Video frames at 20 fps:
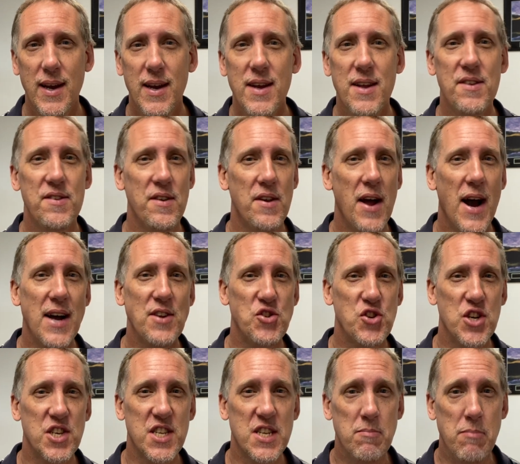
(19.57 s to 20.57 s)
It's not
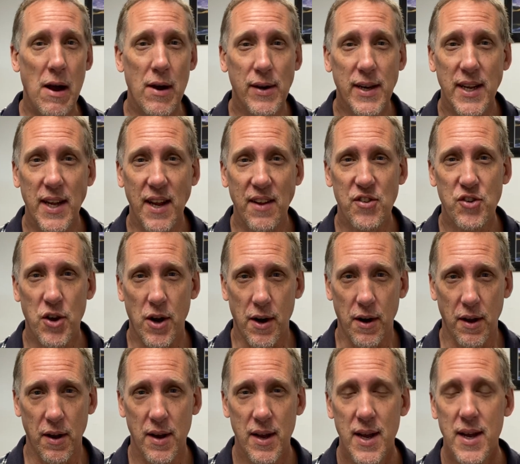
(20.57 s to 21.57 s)
just about getting
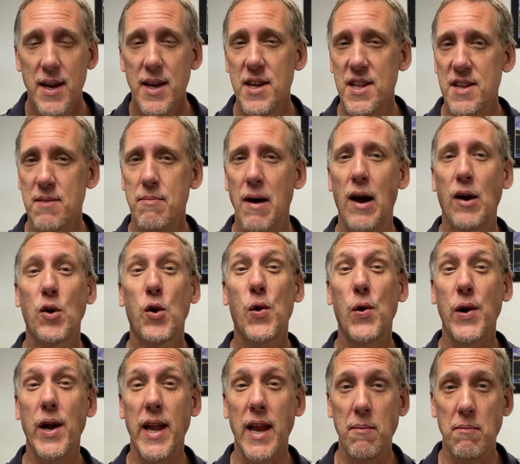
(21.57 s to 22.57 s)
started, it's about
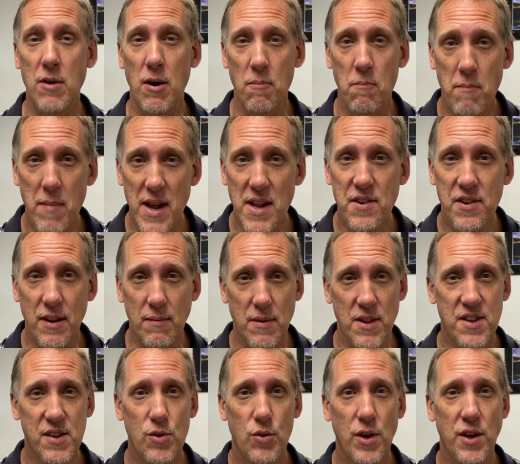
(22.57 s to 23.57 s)
creating momentum
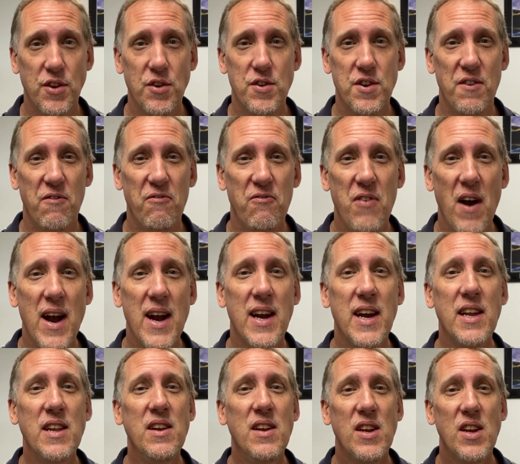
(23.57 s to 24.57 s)
that's going to
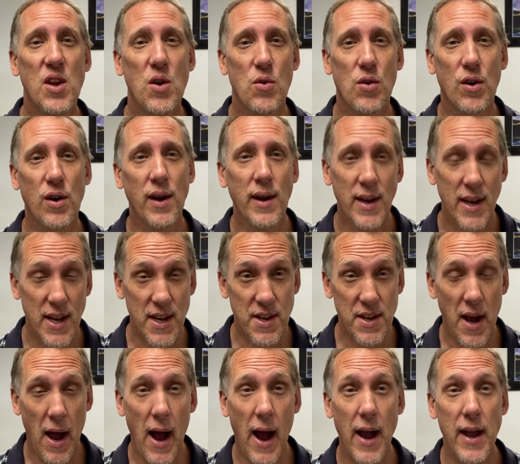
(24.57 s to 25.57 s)
define your
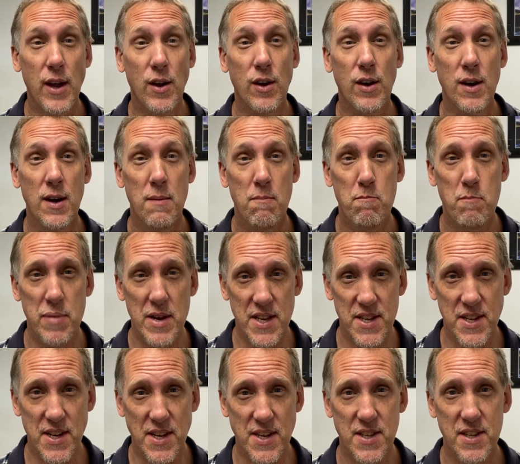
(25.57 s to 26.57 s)
entire
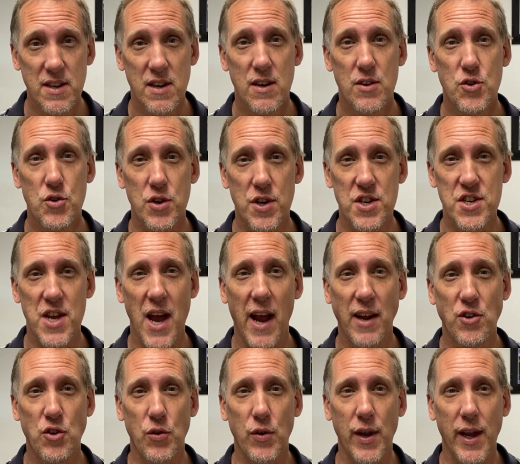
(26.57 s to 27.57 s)
business
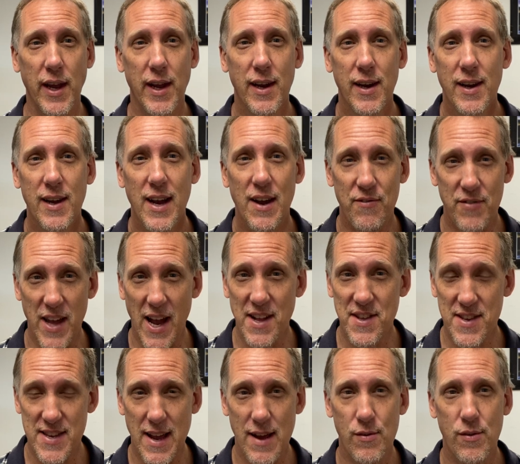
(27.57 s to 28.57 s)
trajectory. If that
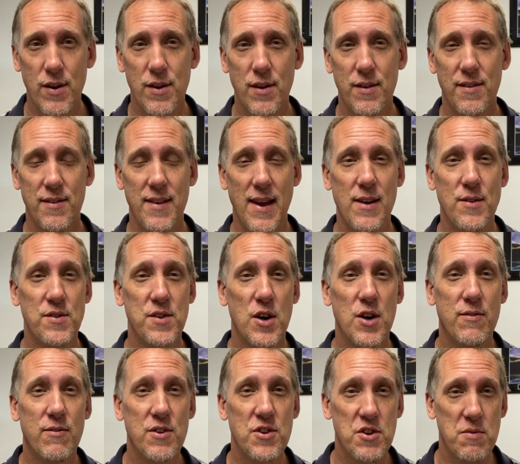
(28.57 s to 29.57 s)
sounds
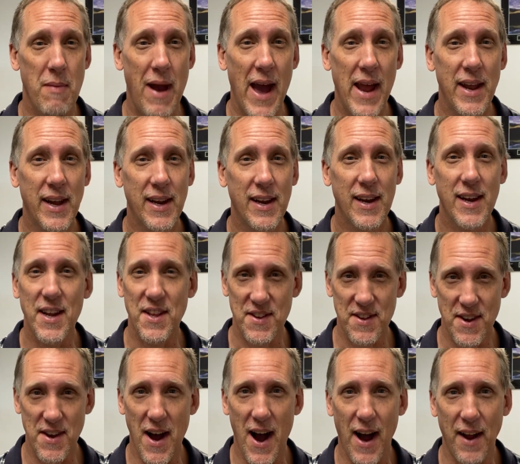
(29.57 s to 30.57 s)
over dramatic, it's
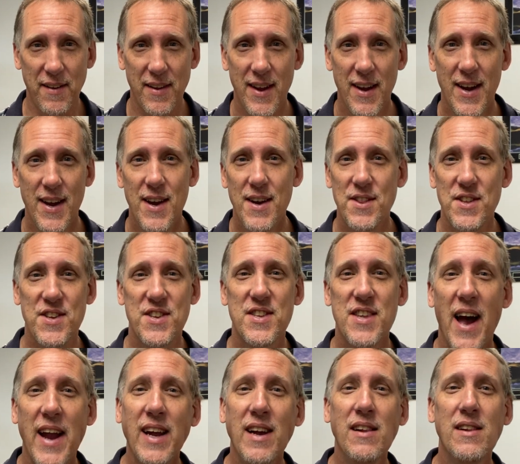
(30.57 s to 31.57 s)
not. The
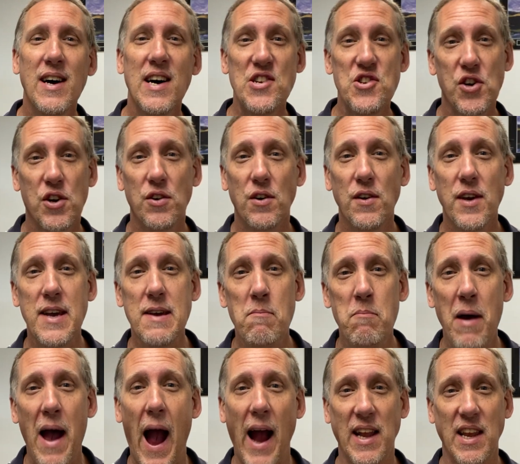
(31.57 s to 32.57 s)
psychological
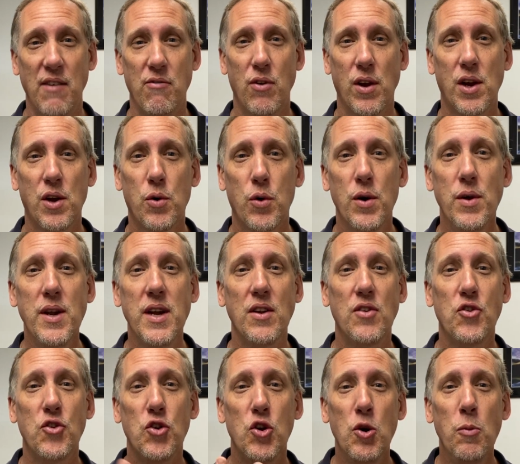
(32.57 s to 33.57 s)
impact of recruiting
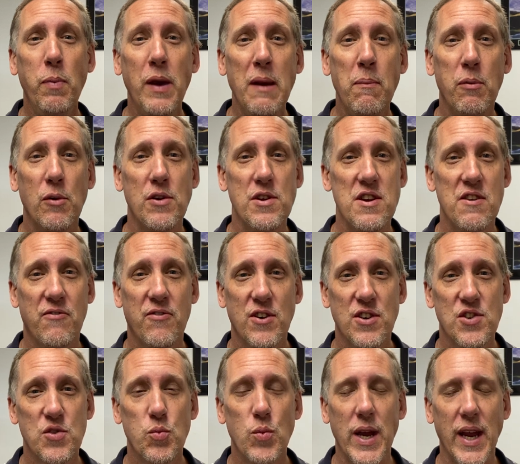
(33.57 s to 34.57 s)
2 people in your
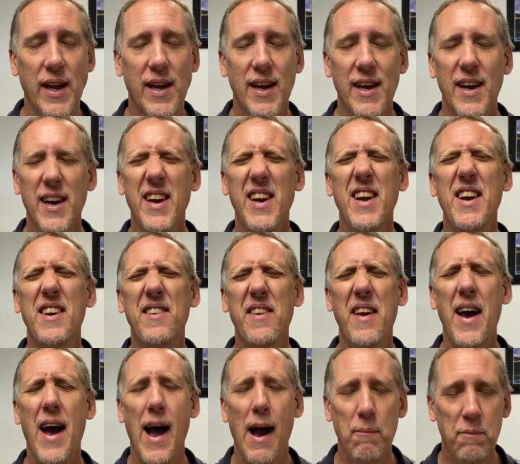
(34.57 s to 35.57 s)
first week is
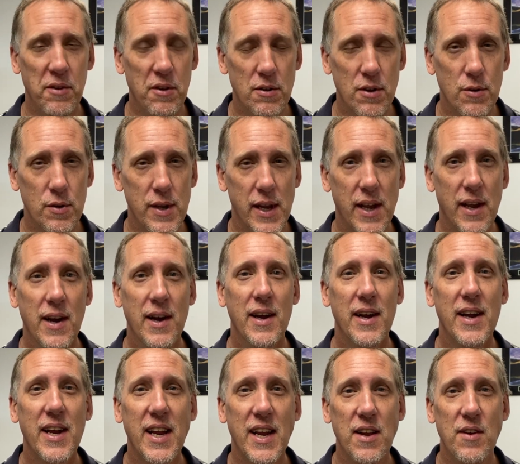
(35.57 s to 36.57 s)
absolutely
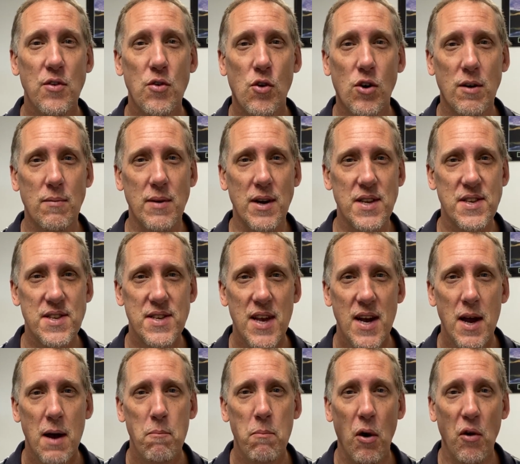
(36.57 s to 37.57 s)
enormous,
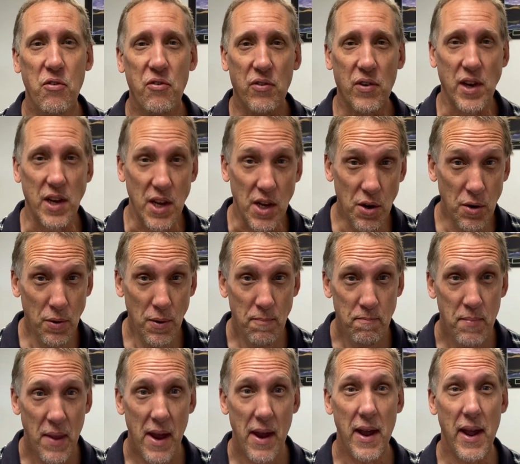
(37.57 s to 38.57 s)
both for you
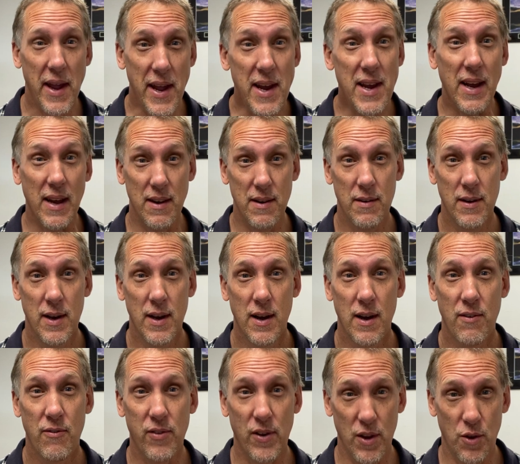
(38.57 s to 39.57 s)
and
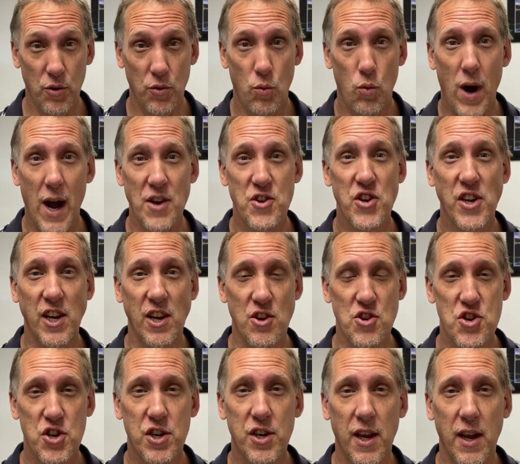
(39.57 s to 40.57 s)
for those watching your
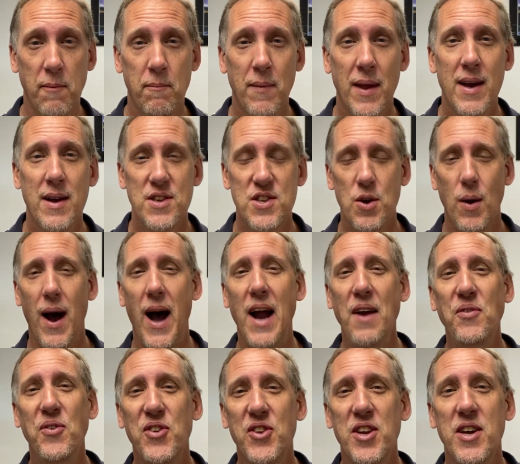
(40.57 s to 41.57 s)
journey. So
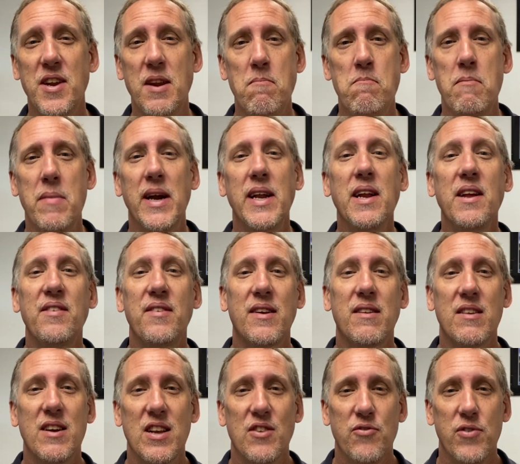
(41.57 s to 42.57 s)
I've studied many
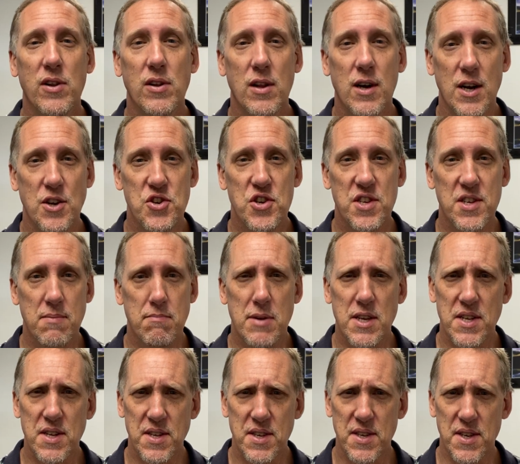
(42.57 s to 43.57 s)
successful launches and
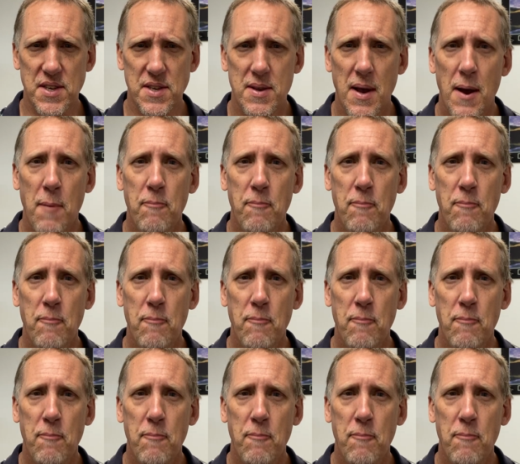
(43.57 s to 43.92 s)
businesses,